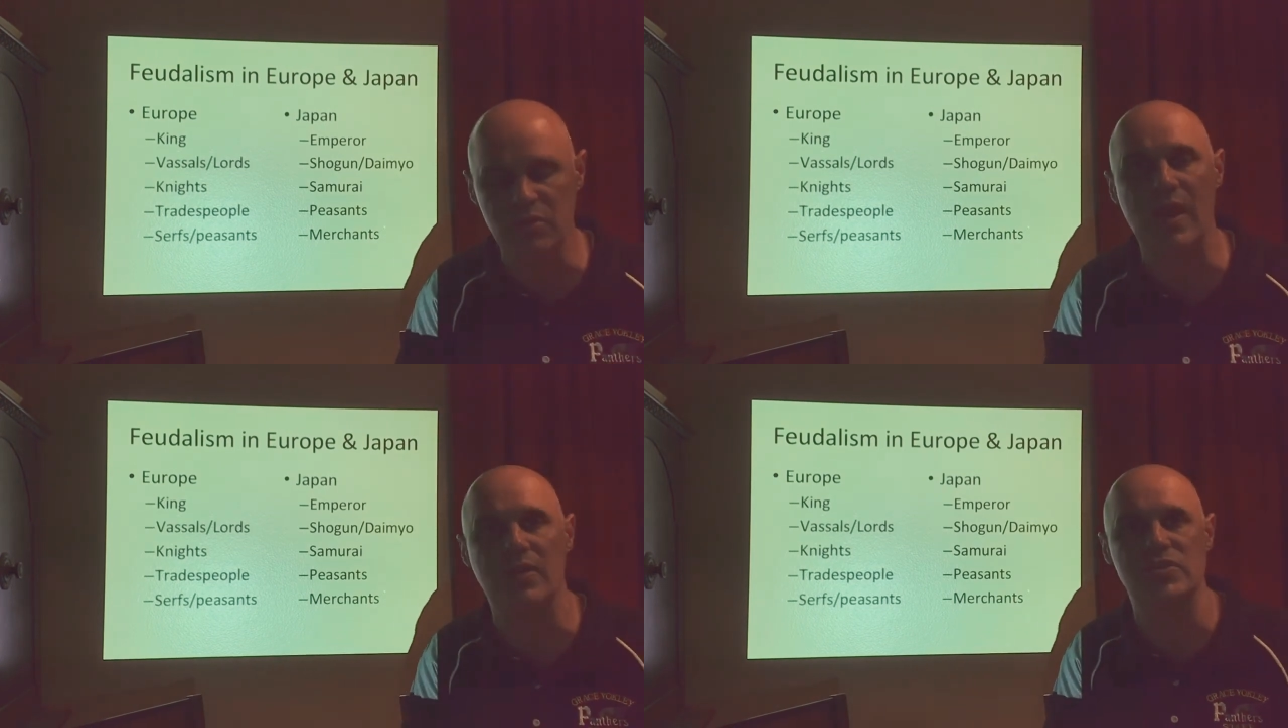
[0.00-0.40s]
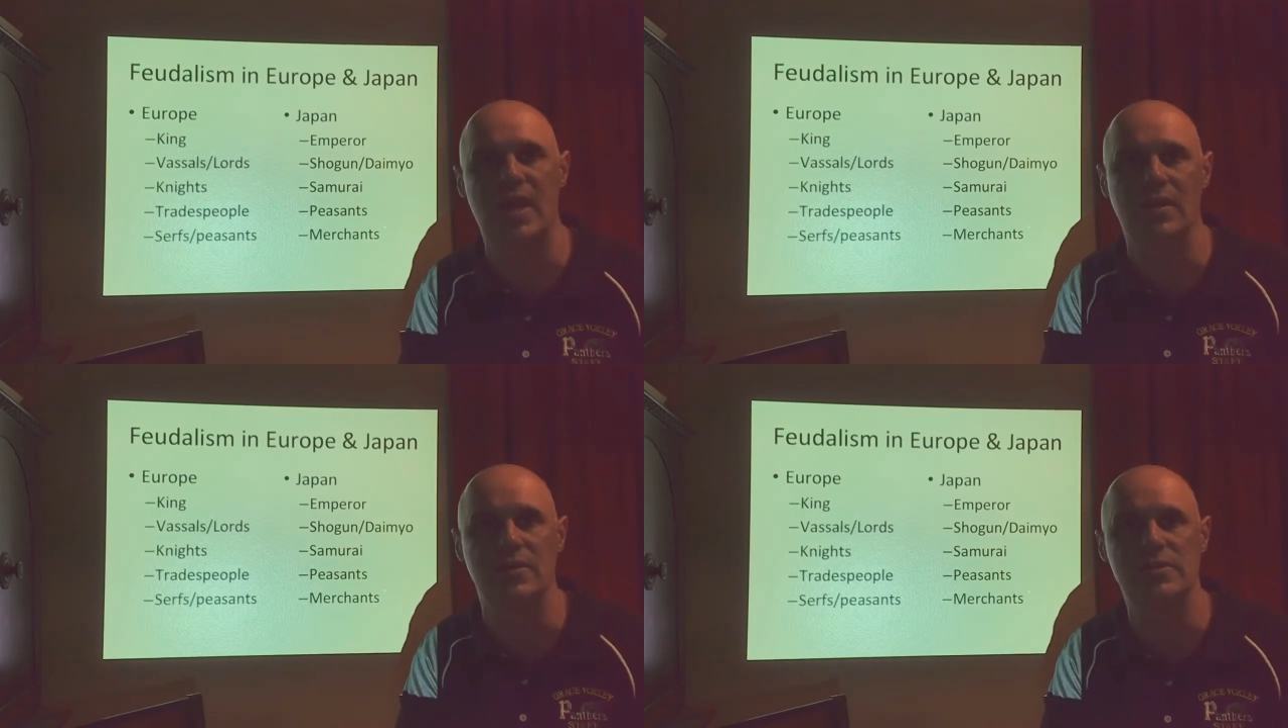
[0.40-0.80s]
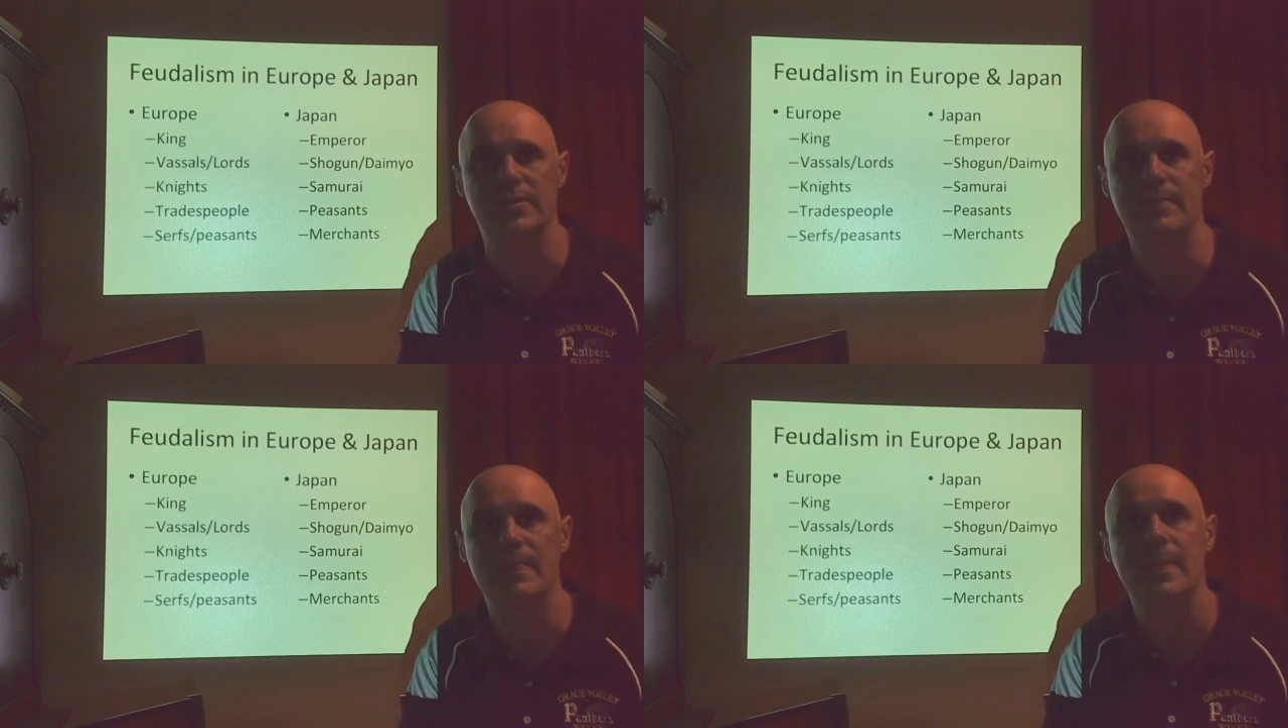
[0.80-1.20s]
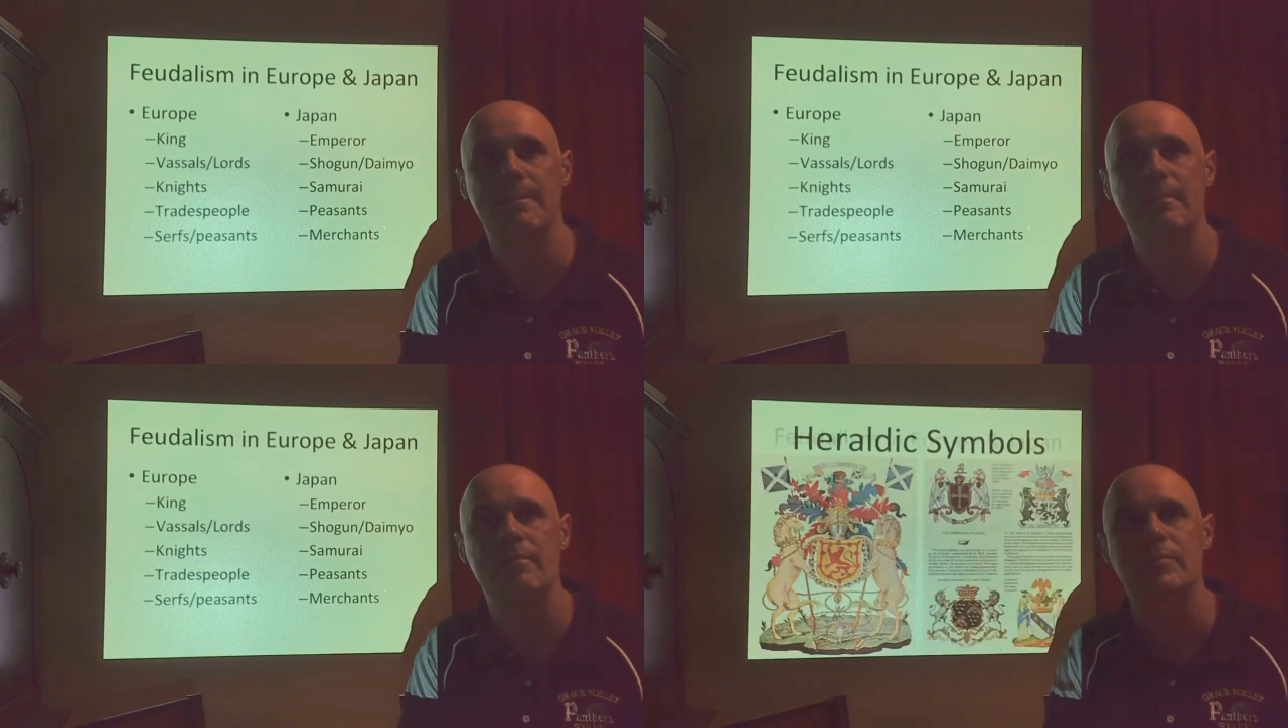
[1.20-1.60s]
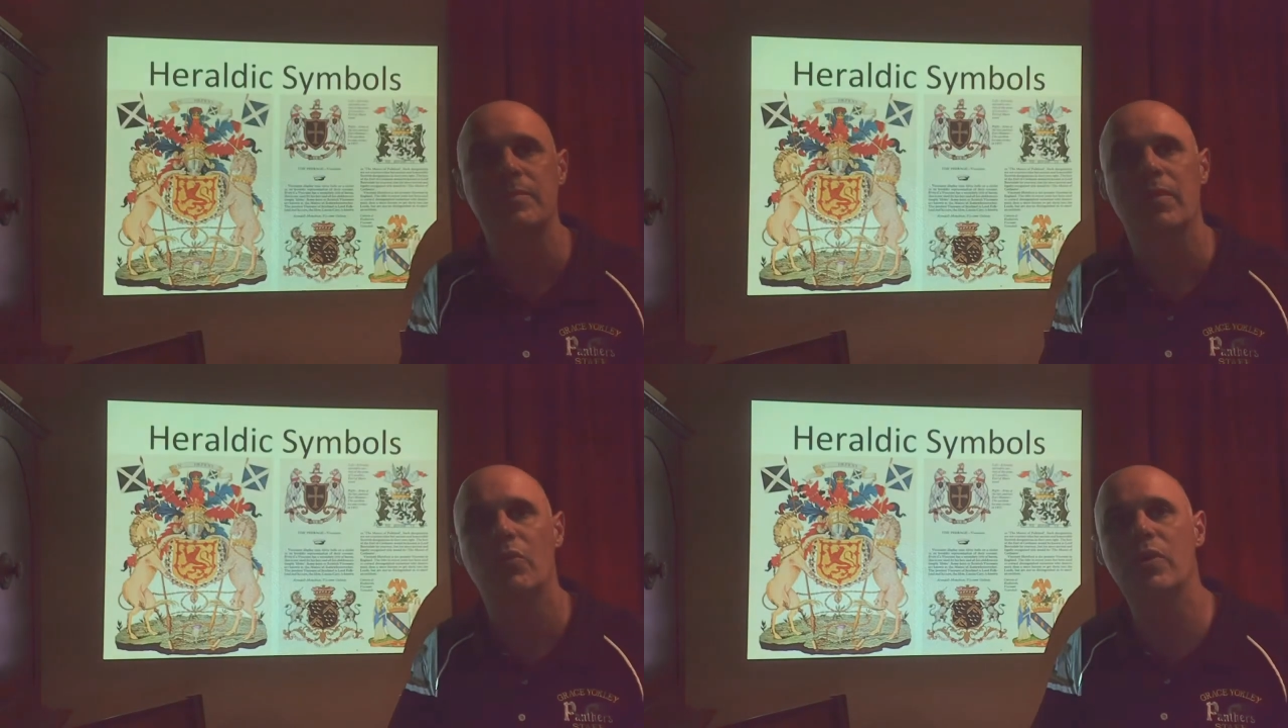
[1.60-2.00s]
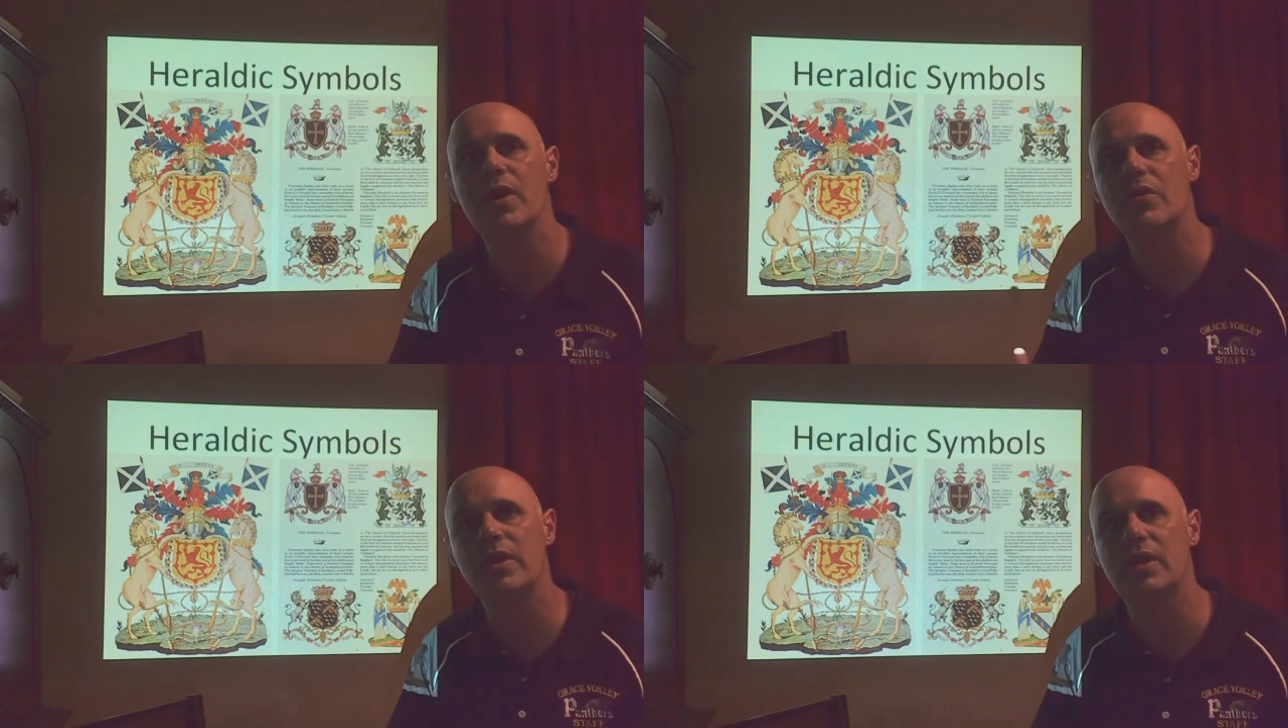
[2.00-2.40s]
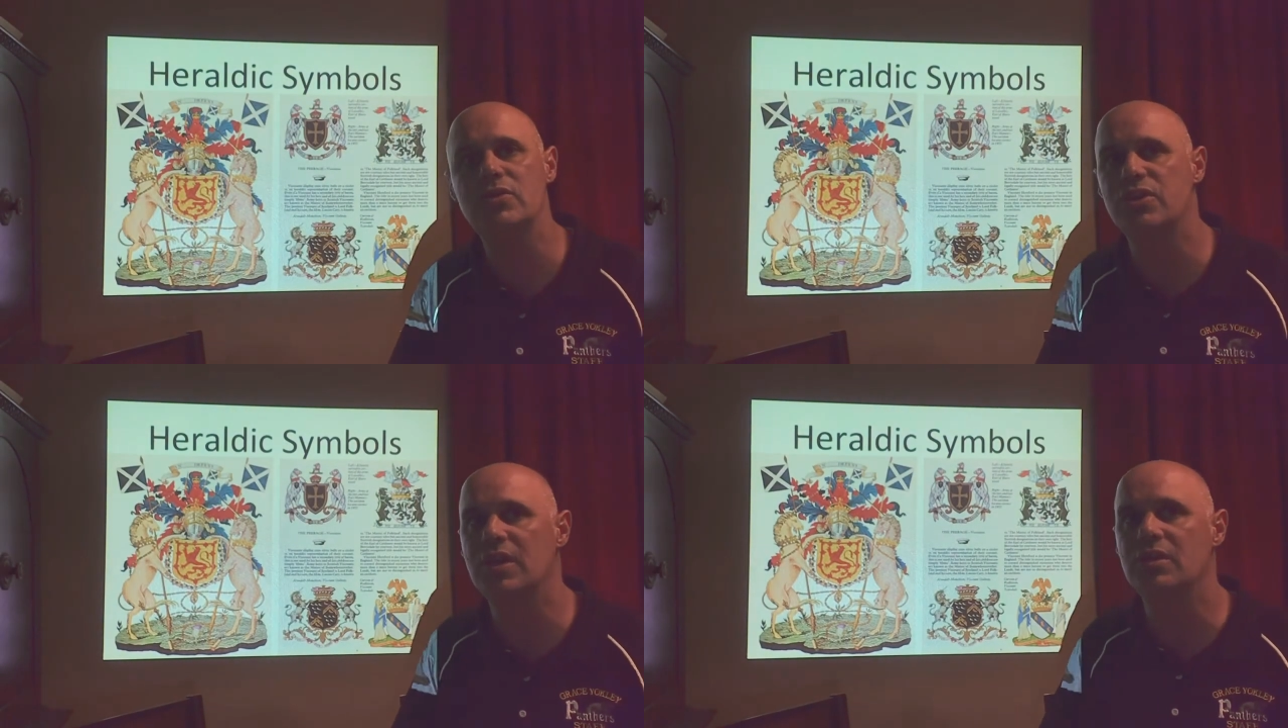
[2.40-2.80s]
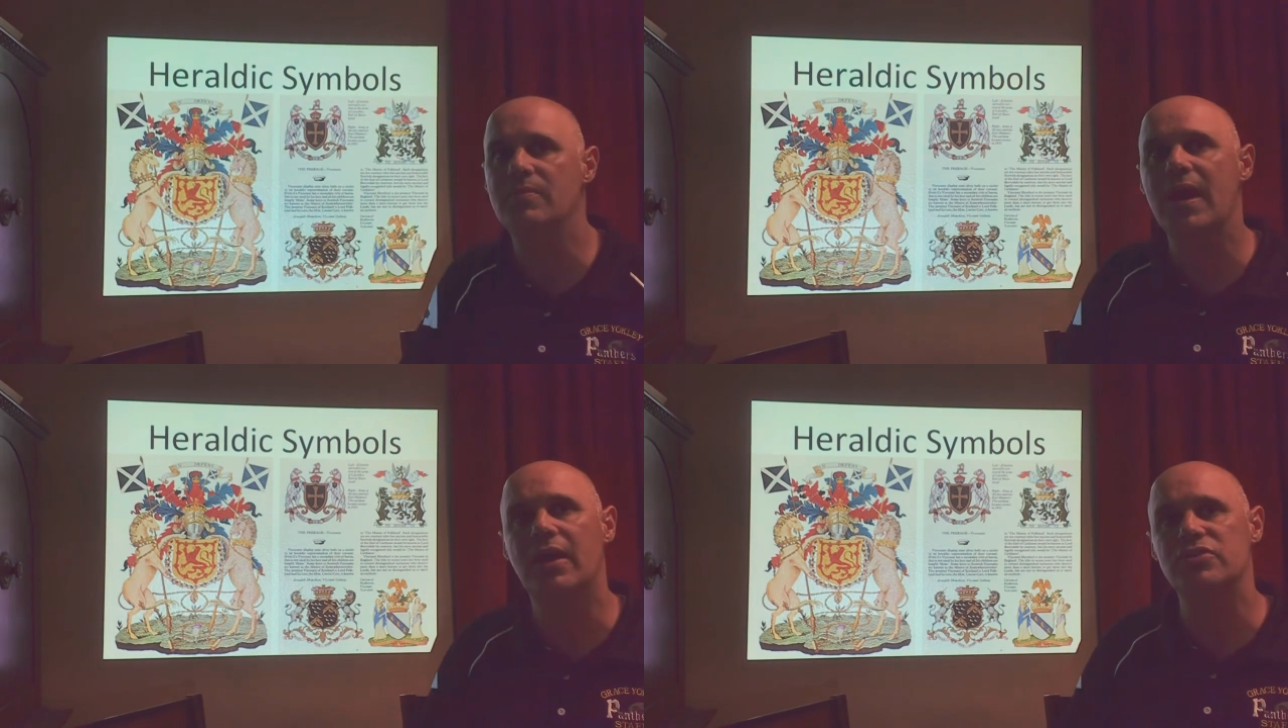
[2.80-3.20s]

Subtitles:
outsiders. We know that each kingdom had its